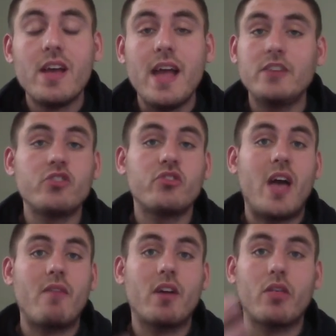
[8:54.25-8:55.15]
and just
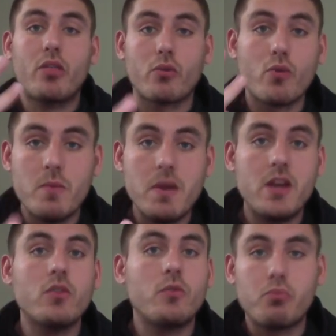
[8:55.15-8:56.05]
having three
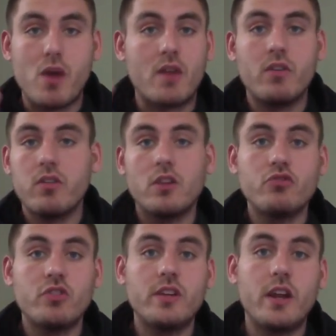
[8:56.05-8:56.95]
meals, breakfast,
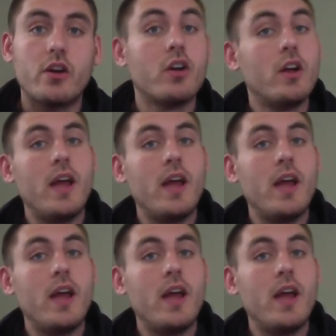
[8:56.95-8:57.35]
lunch, and dinner,